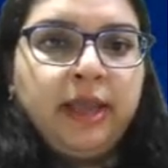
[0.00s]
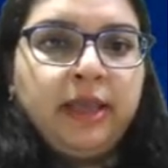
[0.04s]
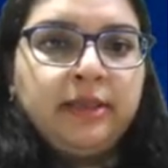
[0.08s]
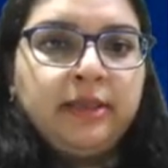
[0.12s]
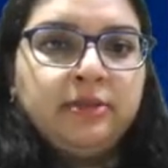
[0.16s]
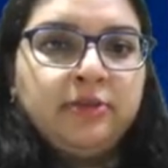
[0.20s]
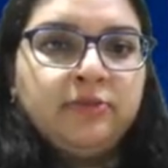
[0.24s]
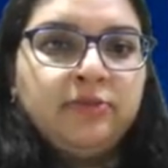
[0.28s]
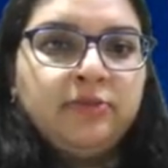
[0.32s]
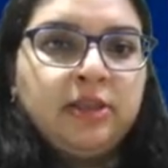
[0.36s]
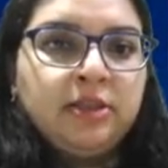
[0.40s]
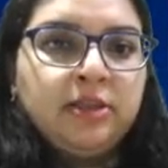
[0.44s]

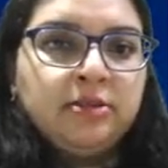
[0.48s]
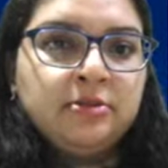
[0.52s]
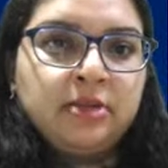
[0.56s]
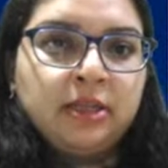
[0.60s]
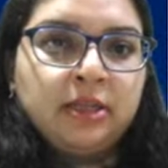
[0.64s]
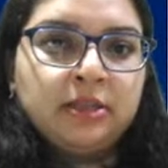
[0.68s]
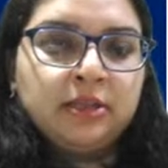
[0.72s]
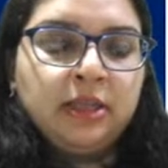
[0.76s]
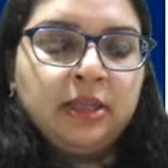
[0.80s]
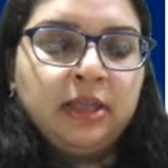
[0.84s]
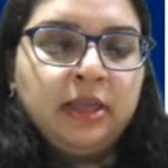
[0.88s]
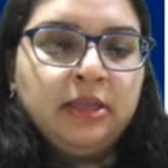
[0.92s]
as if there is
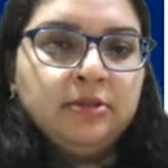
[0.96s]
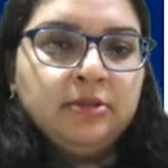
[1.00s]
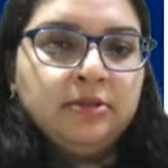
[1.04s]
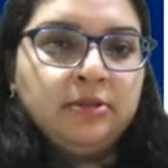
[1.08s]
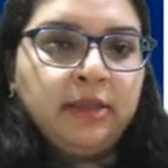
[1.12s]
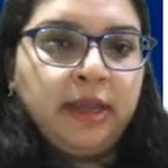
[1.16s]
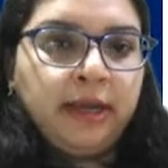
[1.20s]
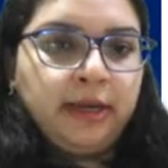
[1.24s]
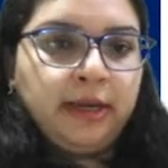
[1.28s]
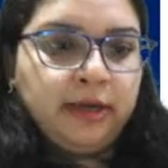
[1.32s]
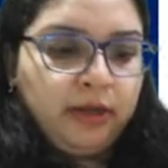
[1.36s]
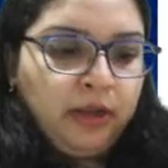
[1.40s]
nothing
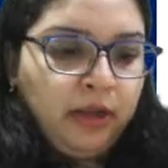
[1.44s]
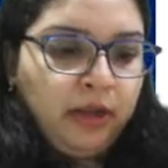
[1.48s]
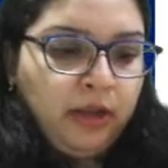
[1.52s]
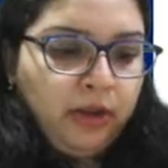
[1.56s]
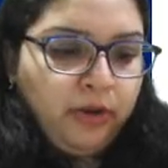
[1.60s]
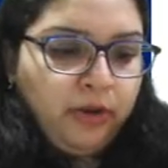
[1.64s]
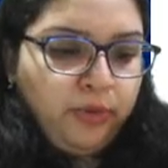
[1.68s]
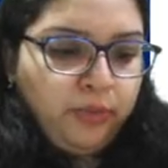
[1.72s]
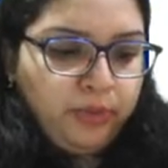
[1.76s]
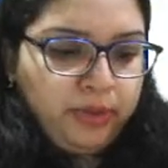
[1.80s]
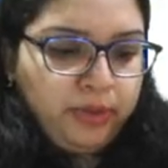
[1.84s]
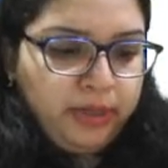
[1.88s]
inside,
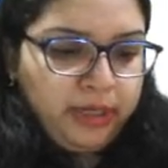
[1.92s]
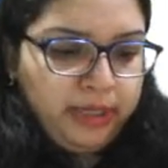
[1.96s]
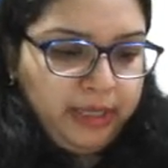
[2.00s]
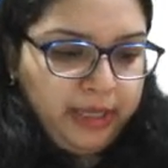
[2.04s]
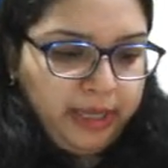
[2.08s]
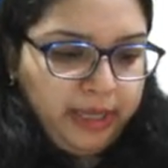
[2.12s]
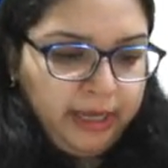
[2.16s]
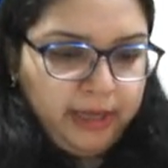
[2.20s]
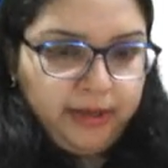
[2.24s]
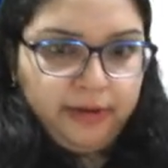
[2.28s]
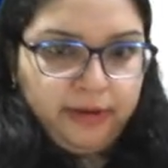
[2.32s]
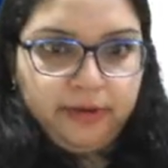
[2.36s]
only
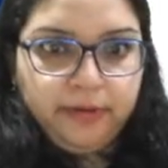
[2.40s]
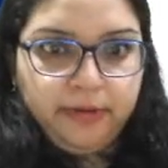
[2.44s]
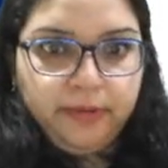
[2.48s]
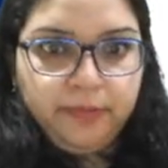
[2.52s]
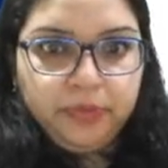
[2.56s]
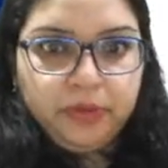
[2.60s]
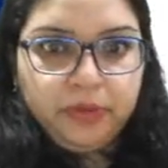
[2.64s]
air.